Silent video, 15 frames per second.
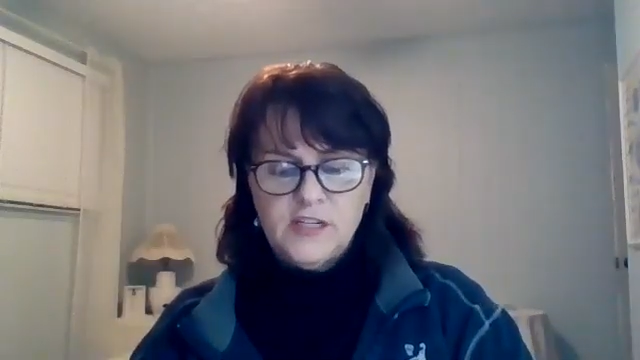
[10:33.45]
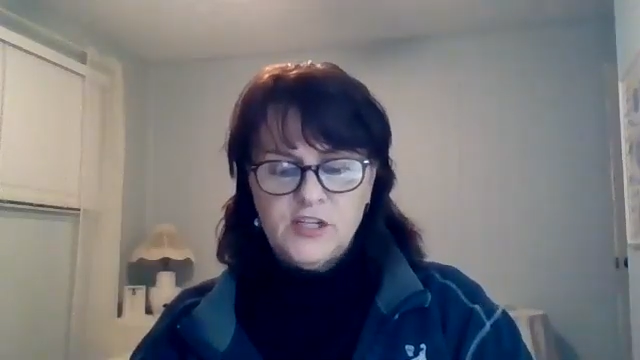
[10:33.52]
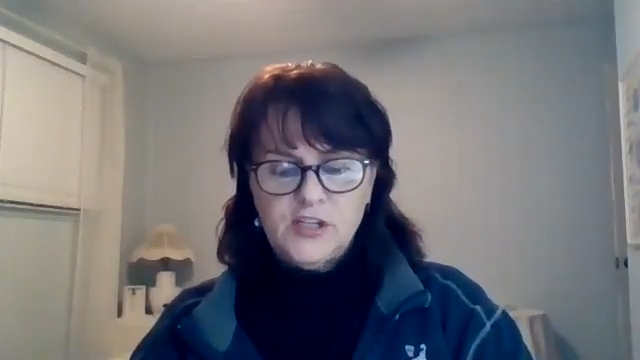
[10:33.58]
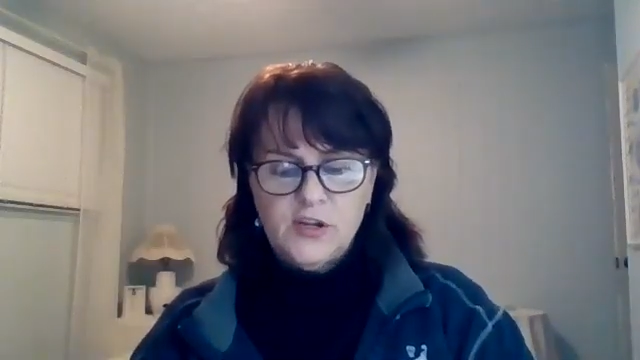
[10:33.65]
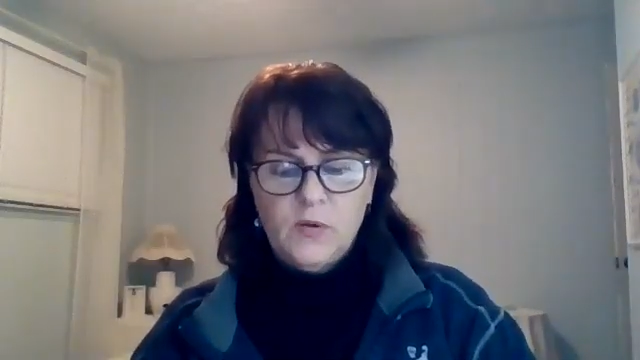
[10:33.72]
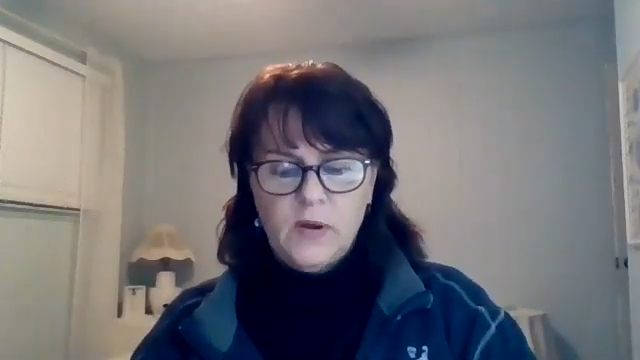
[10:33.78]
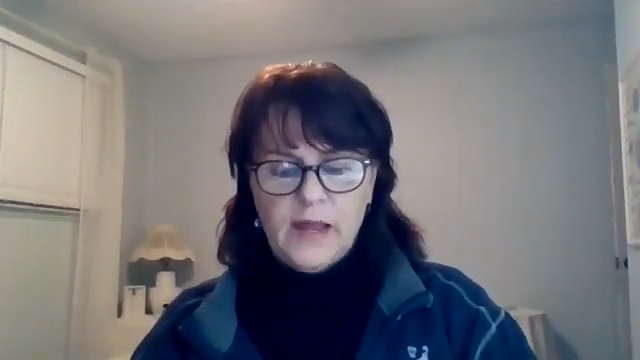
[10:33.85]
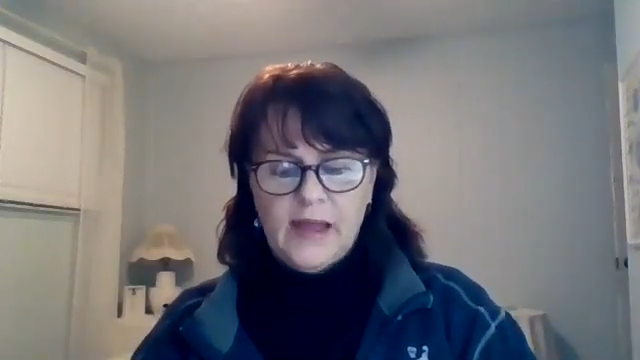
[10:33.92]

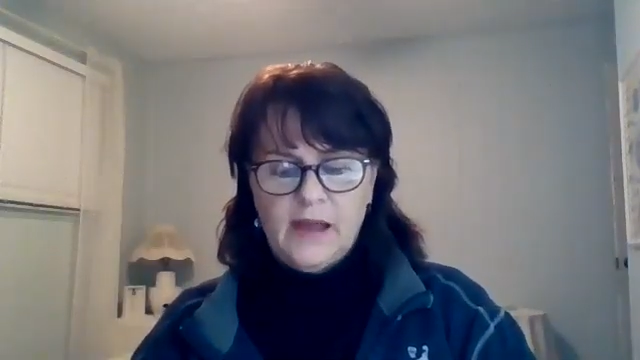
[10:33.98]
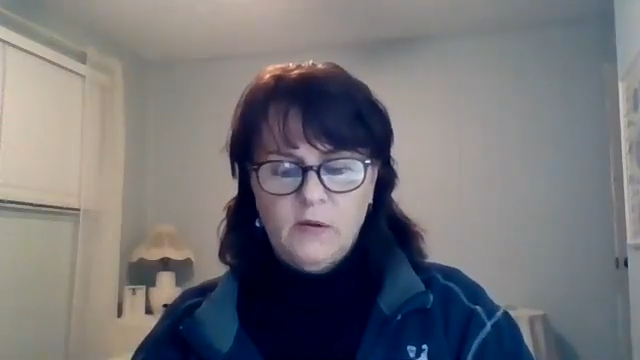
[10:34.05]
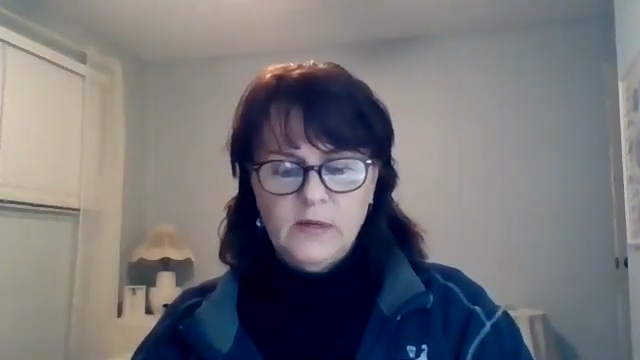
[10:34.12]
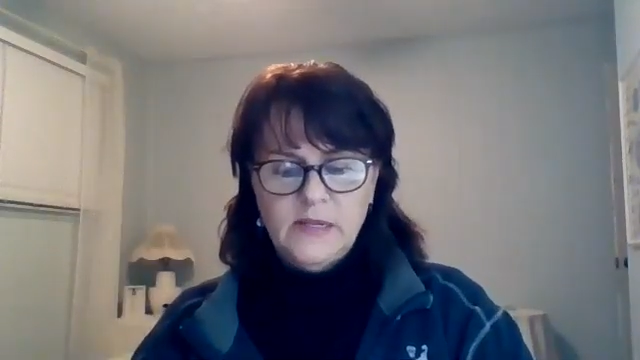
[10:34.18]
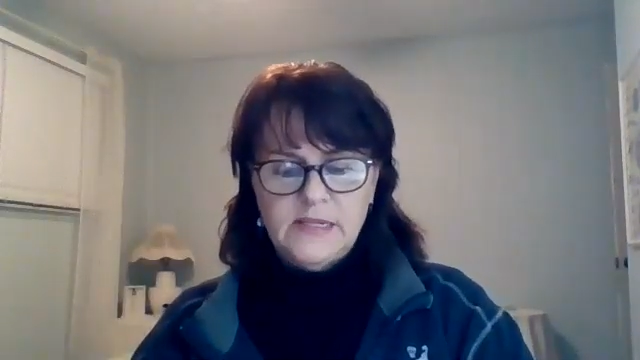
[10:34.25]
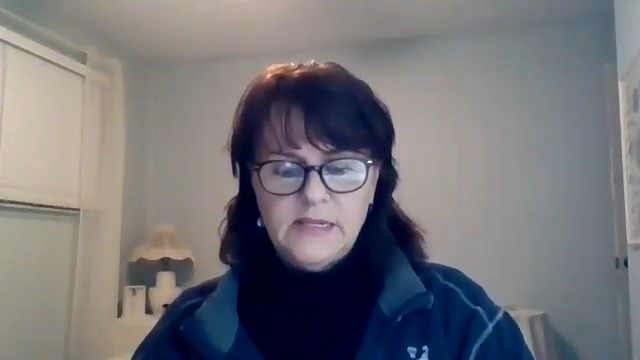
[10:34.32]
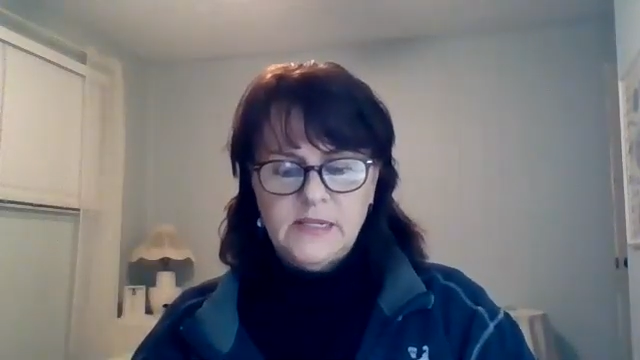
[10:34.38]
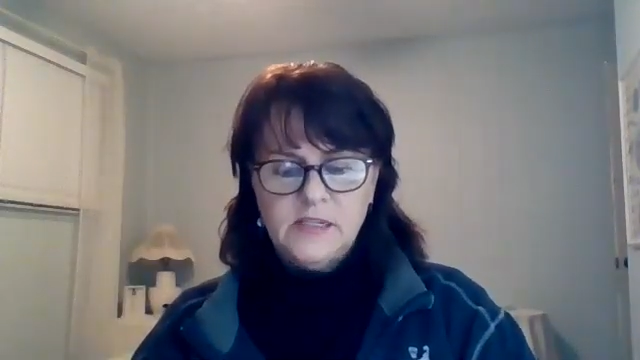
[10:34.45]
So how
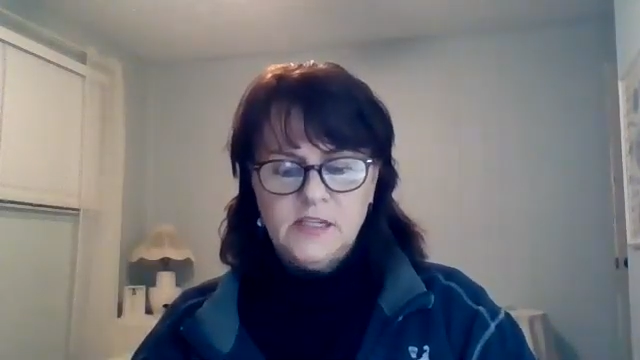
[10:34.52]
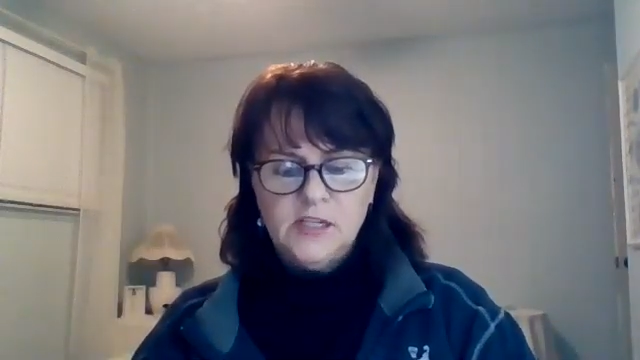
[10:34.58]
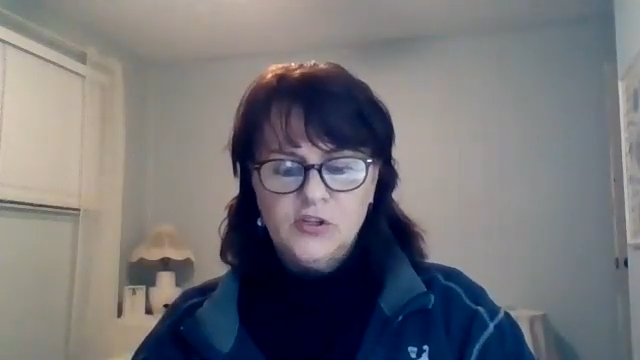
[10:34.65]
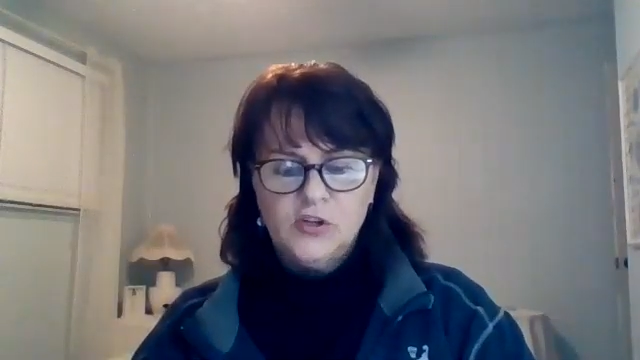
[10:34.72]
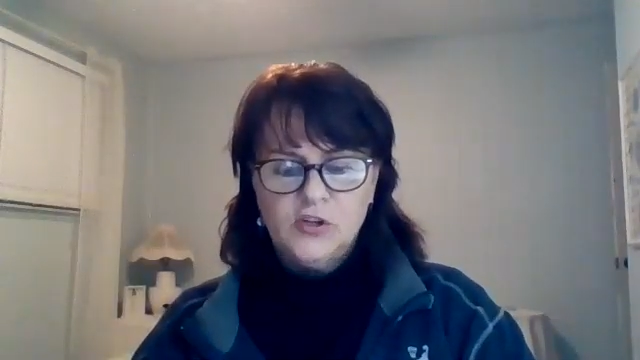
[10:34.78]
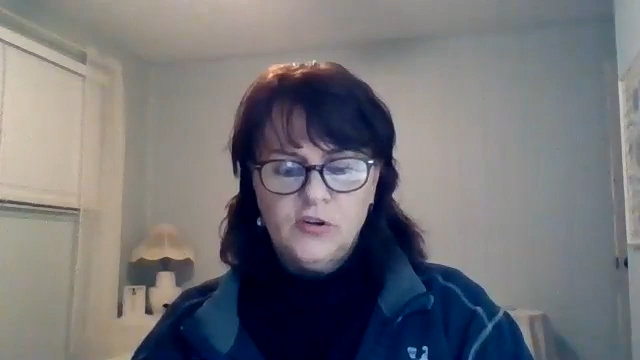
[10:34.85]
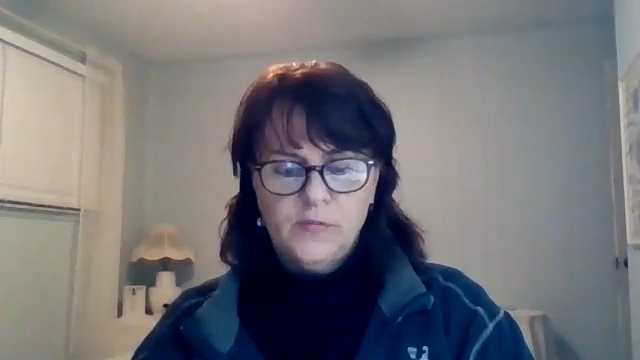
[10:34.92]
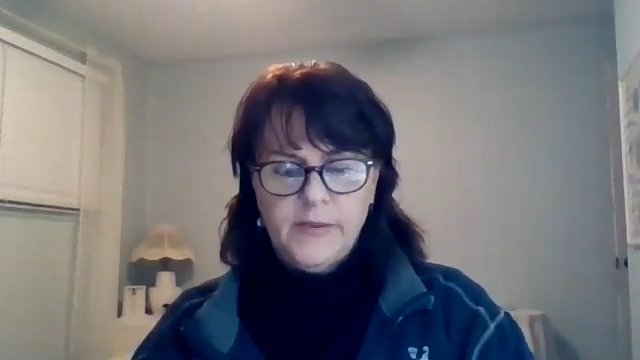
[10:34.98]
is it
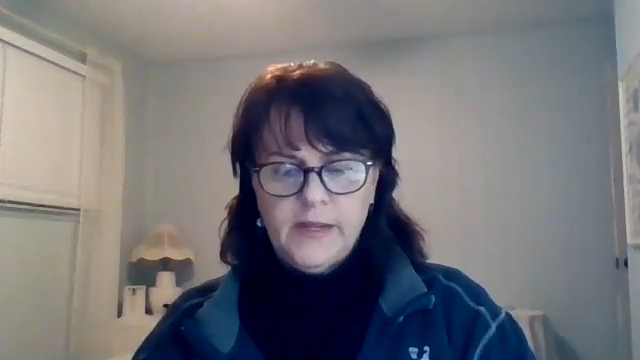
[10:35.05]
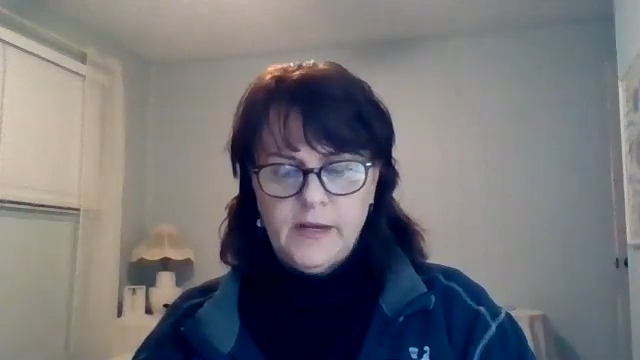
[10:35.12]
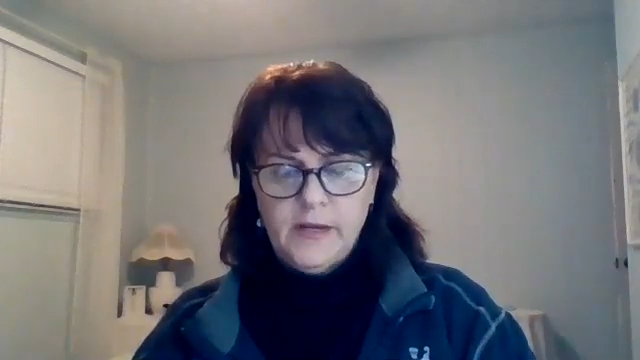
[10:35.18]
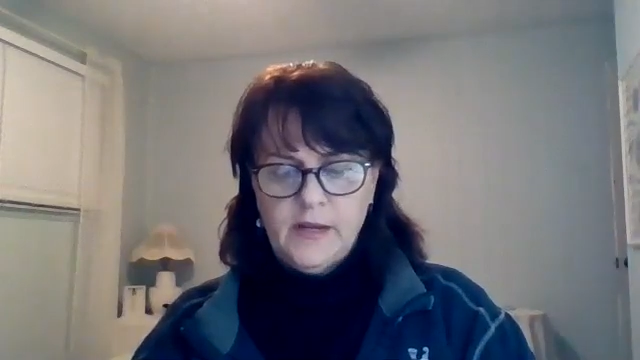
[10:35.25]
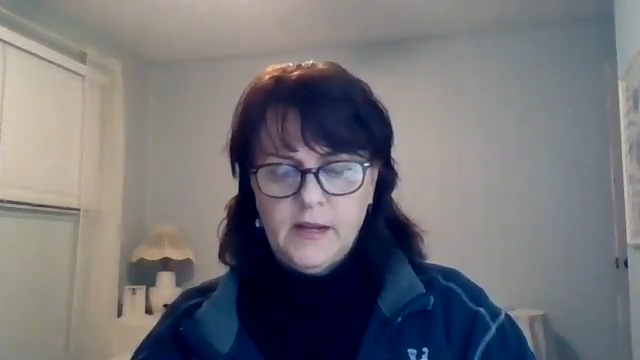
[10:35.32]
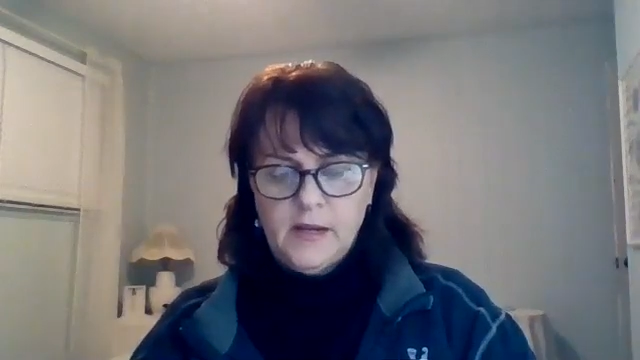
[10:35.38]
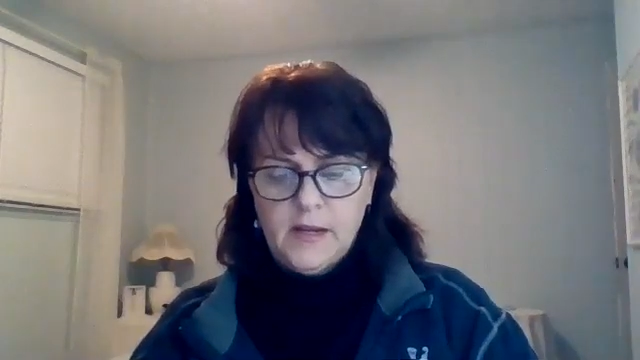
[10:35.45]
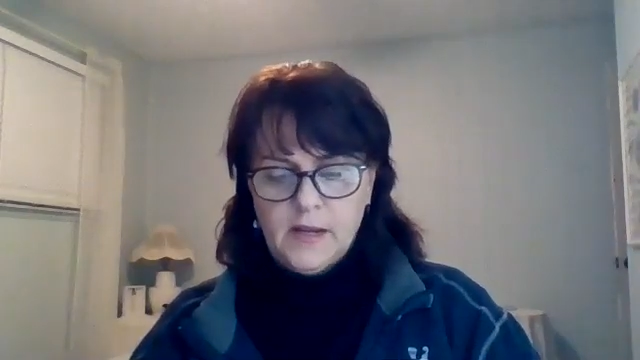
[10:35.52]
determined